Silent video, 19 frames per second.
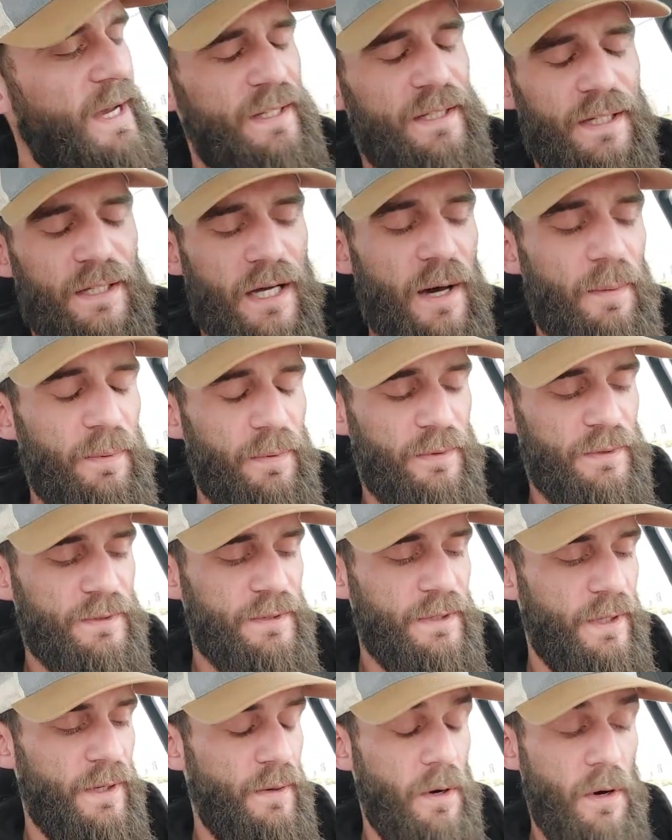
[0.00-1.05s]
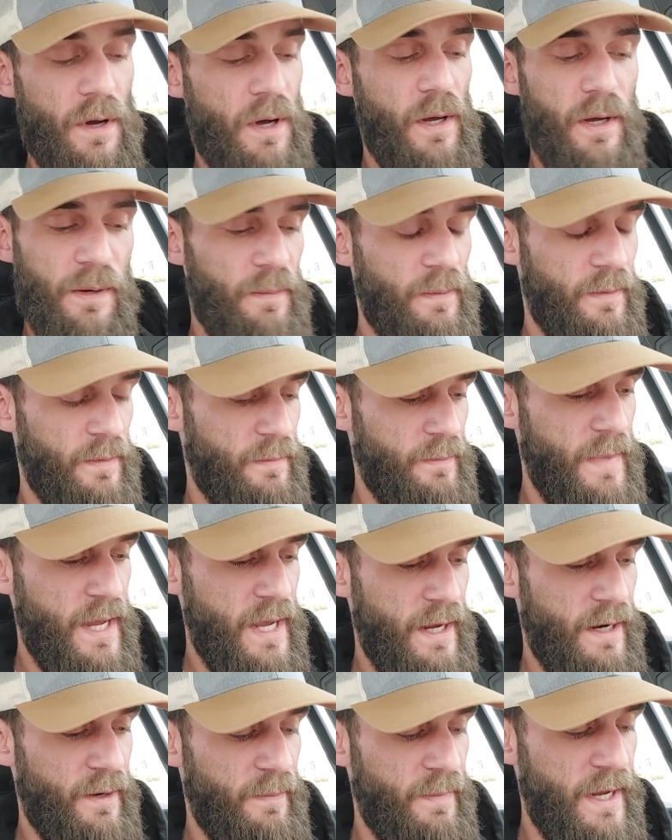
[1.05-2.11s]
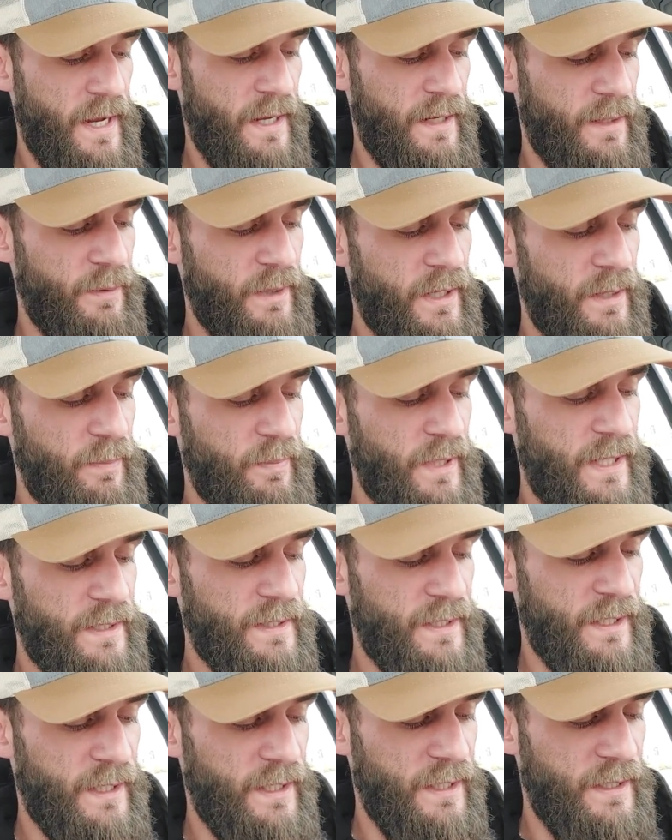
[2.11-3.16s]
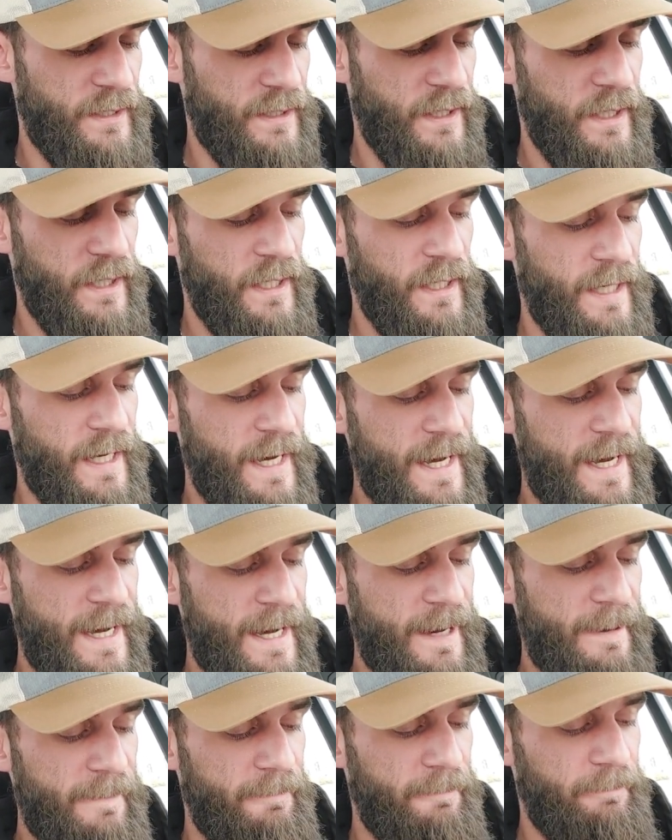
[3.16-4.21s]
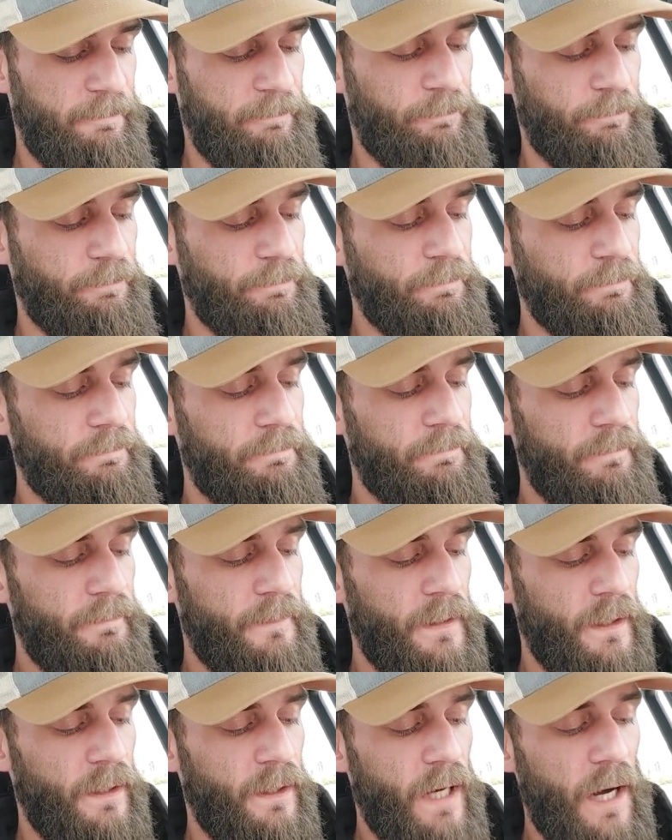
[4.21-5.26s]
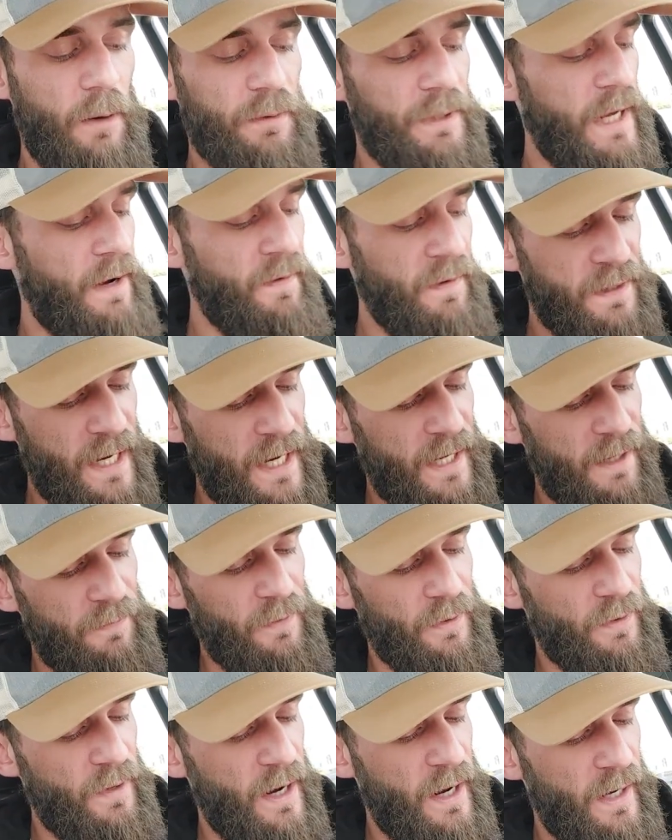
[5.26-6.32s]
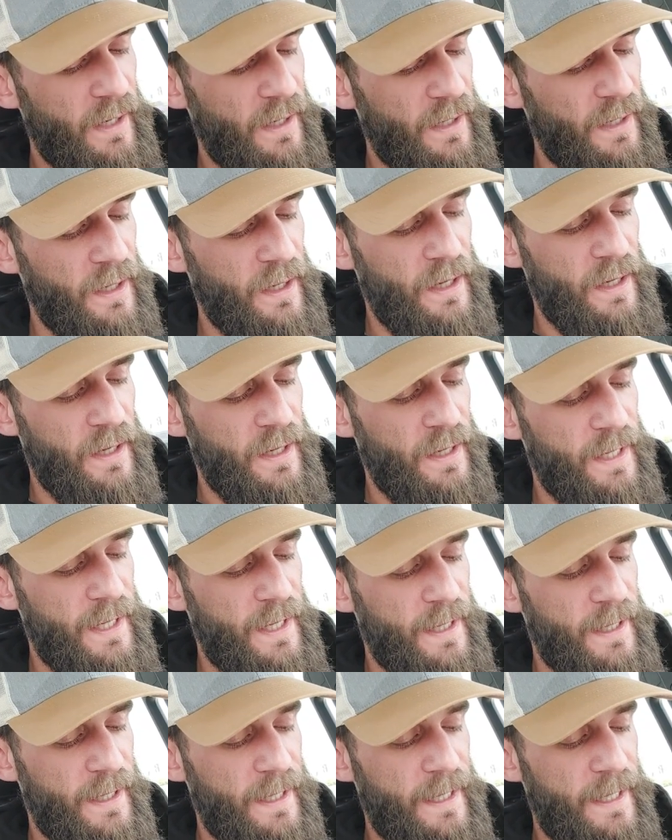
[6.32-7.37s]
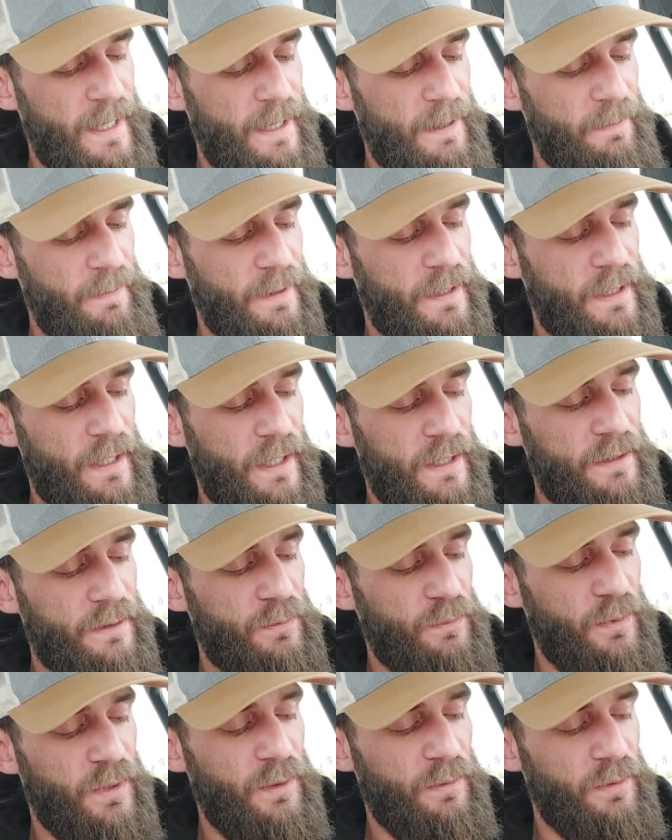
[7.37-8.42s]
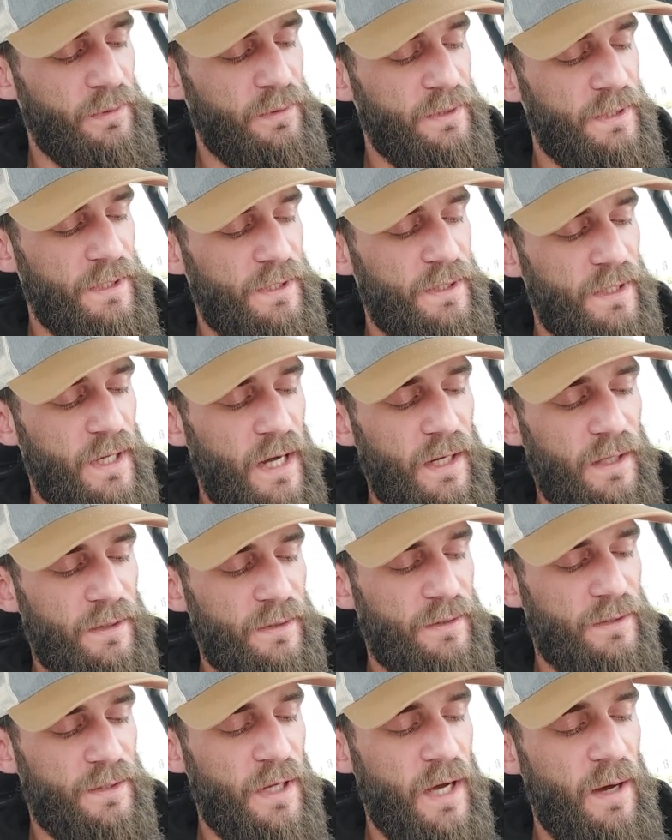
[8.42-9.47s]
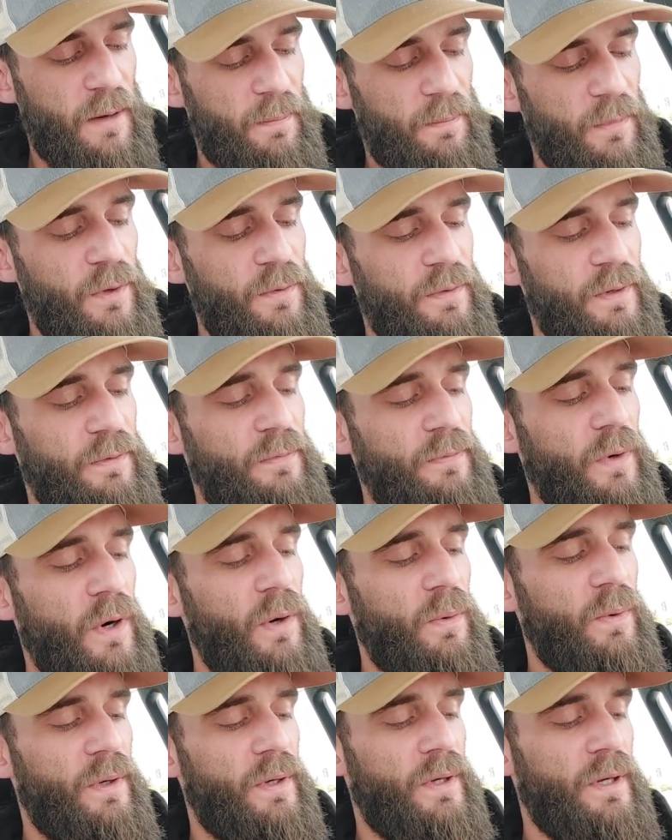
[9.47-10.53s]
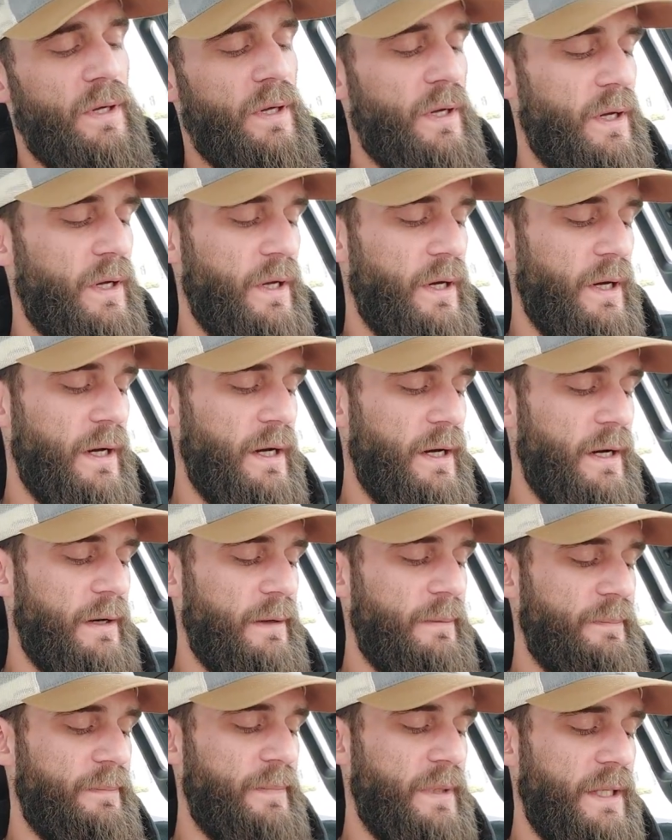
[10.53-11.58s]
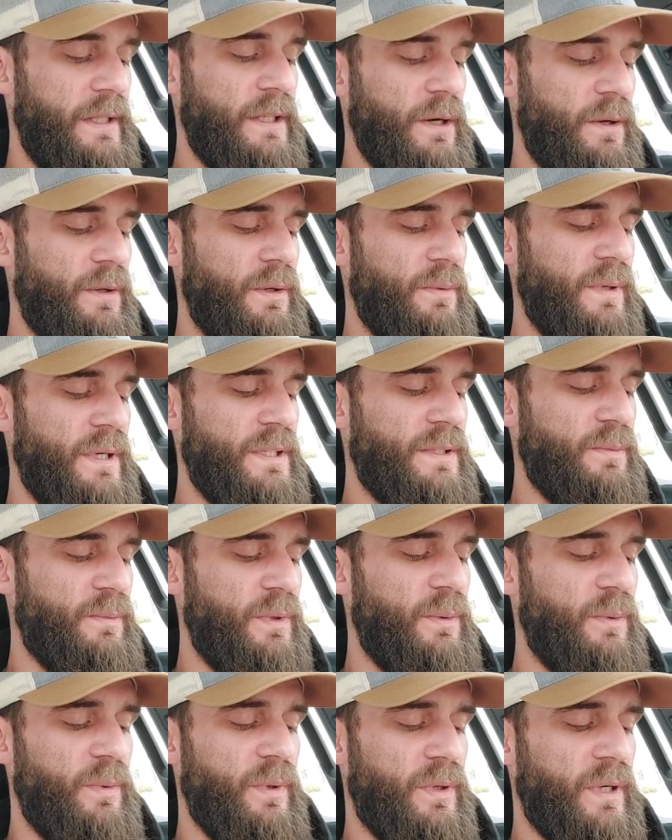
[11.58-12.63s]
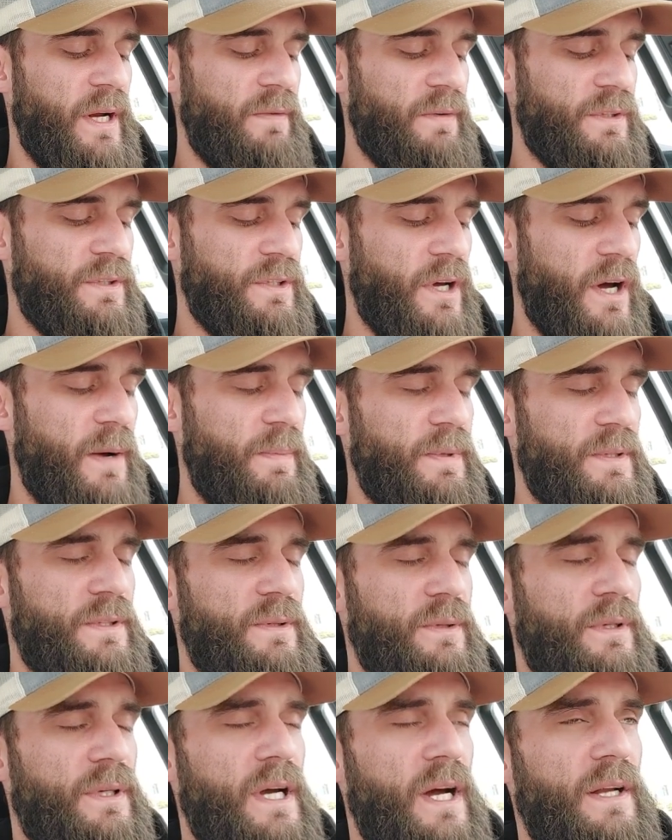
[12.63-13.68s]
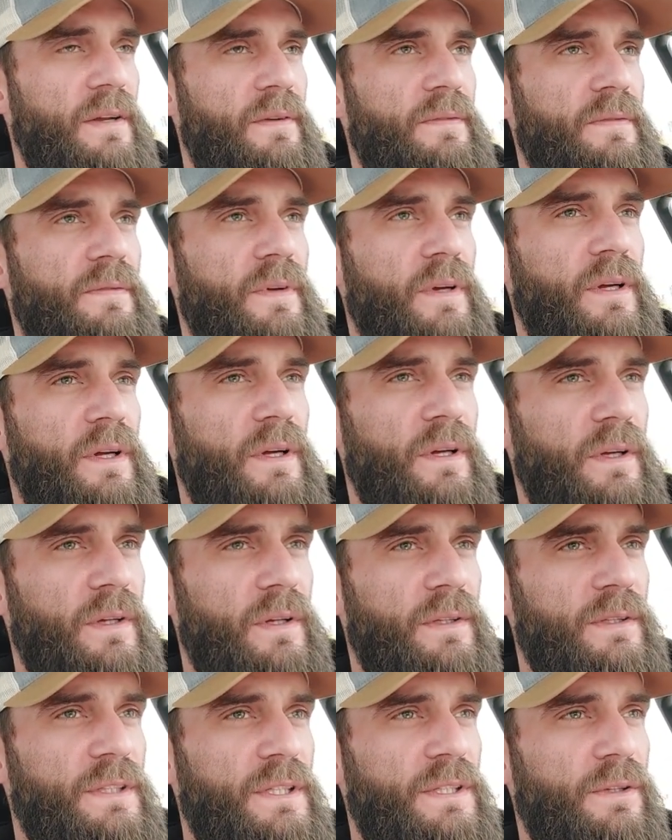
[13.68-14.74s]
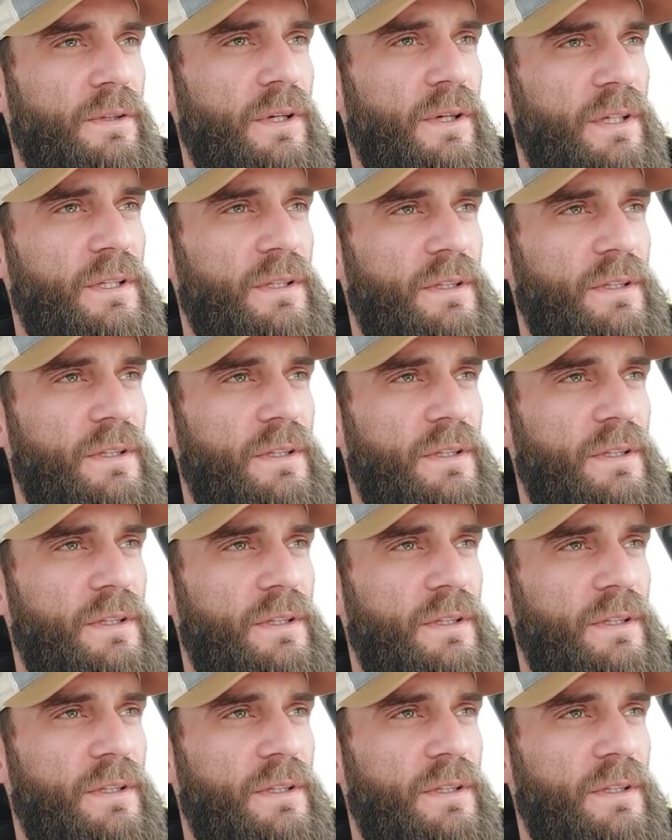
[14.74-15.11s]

couple. So man, oh man, what a blessing it is. I will never take it for granted, because we will just not stop moving forward. And the only reason we would ever stop is to kind of just look